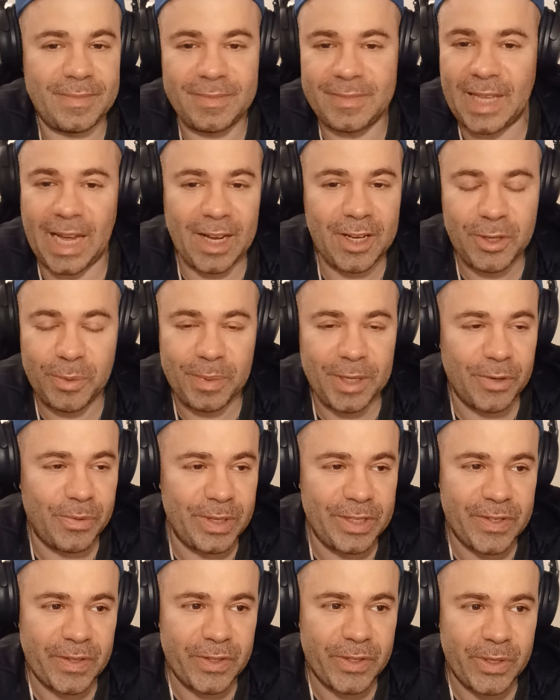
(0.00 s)
That could be a
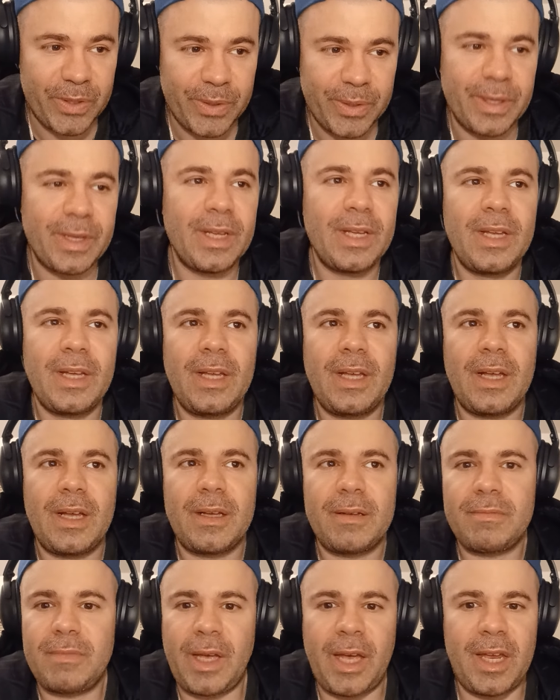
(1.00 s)
reason too.
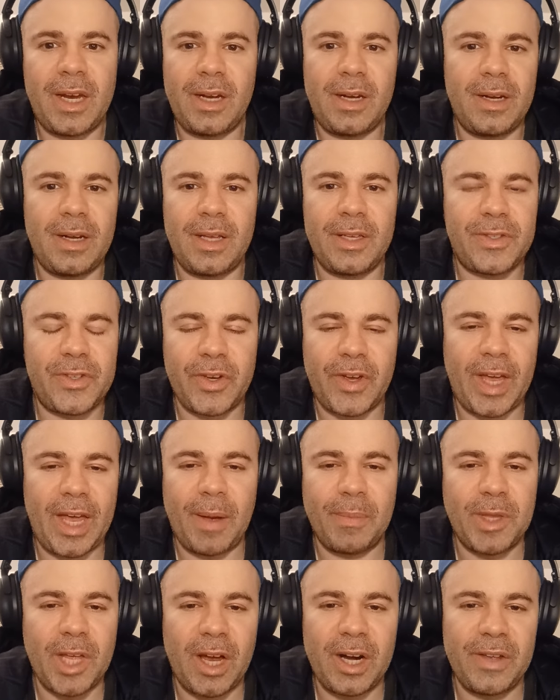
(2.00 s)
And it's okay,
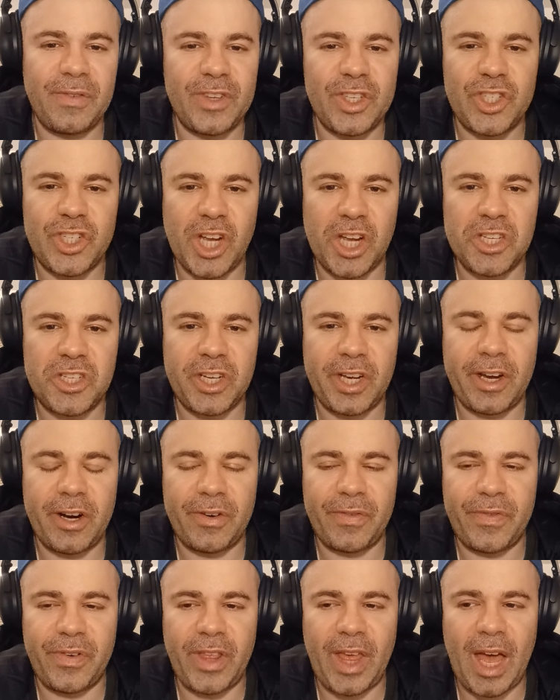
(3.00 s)
I'm not even judging her
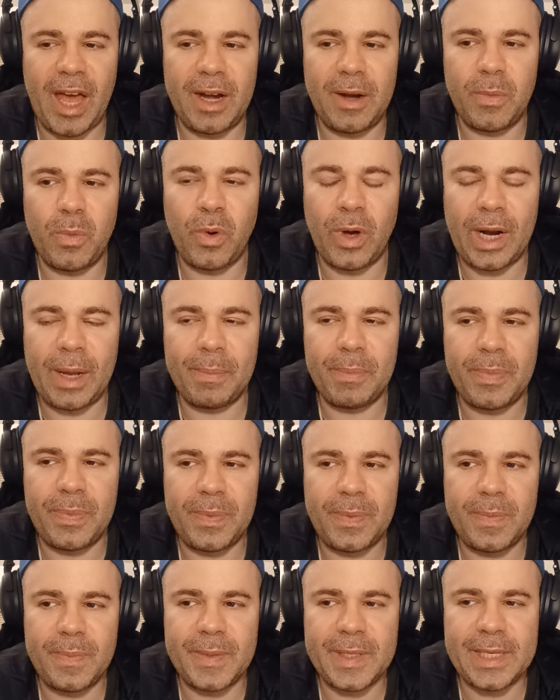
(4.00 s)
for that. What I'm
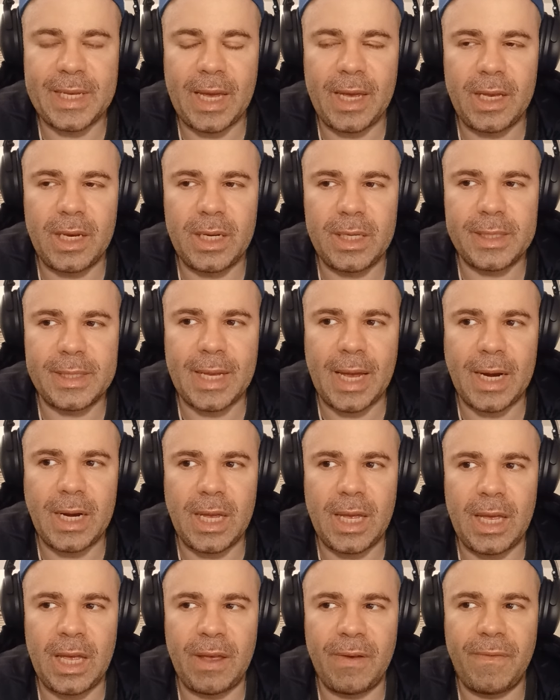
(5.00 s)
saying is that
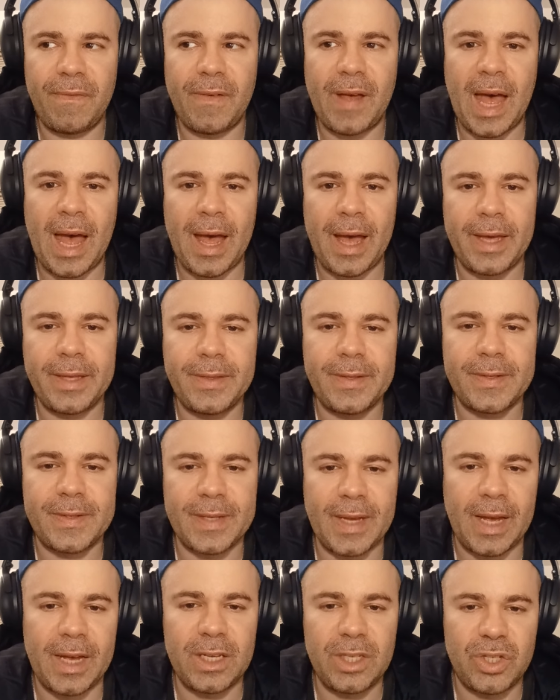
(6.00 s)
if I
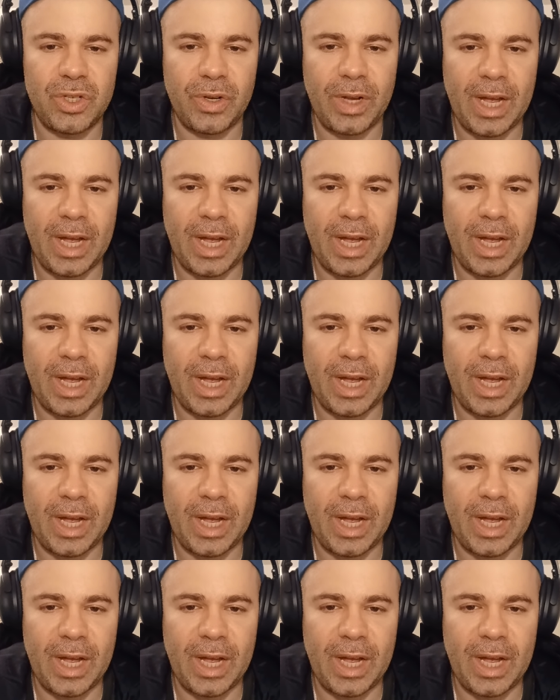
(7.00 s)
decide to